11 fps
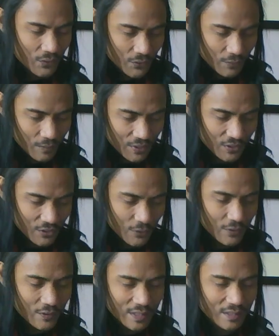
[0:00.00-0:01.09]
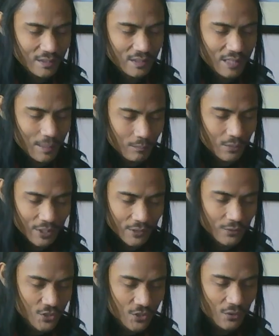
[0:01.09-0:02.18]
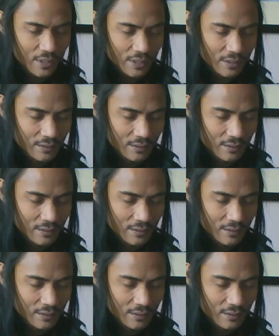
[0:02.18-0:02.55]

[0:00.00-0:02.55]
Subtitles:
you must do things that bring you joy.